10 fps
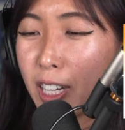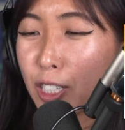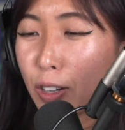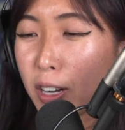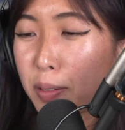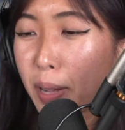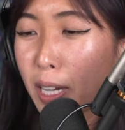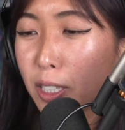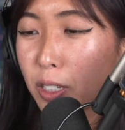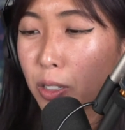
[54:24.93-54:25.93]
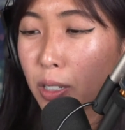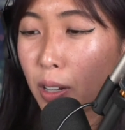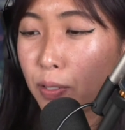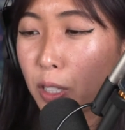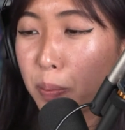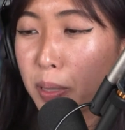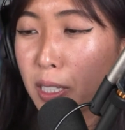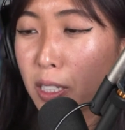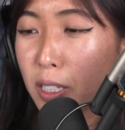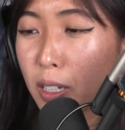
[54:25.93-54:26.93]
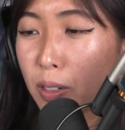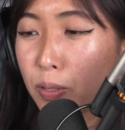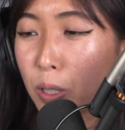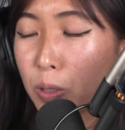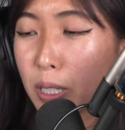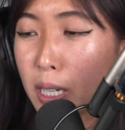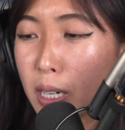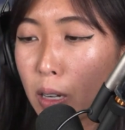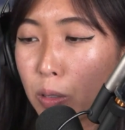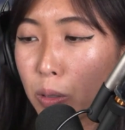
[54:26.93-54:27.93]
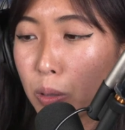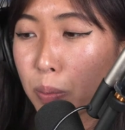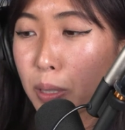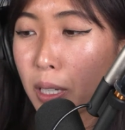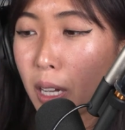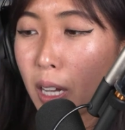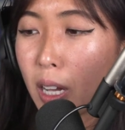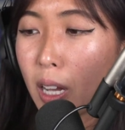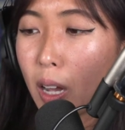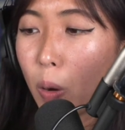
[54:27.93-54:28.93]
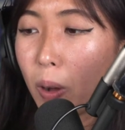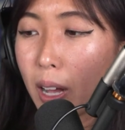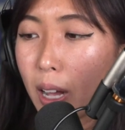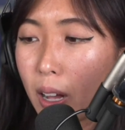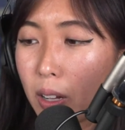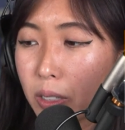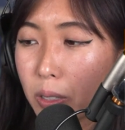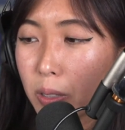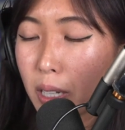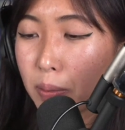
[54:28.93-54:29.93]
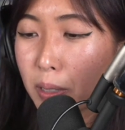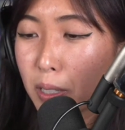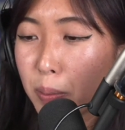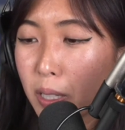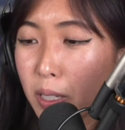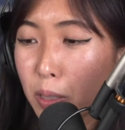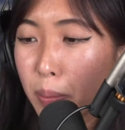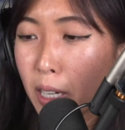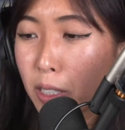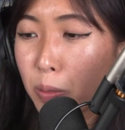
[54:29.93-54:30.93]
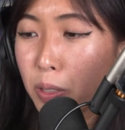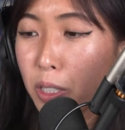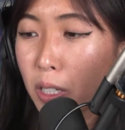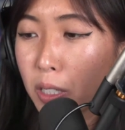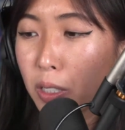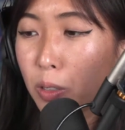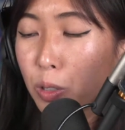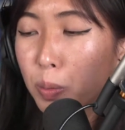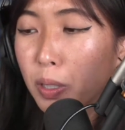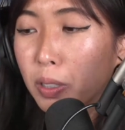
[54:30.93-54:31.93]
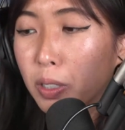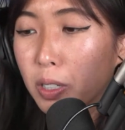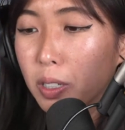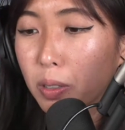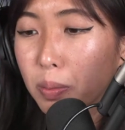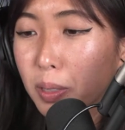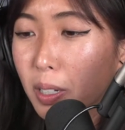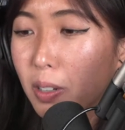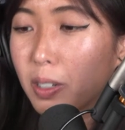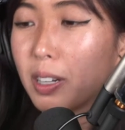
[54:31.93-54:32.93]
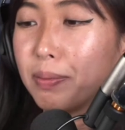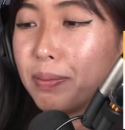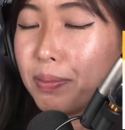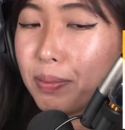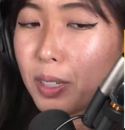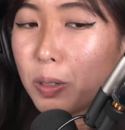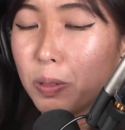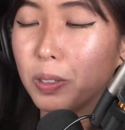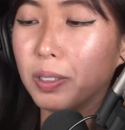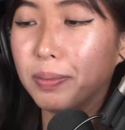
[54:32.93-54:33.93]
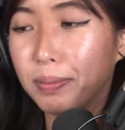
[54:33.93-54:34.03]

Try to imagine yourself in the position of those in out groups while also attempting to be dispassionate when judging those who belong to your in groups. Okay, cool.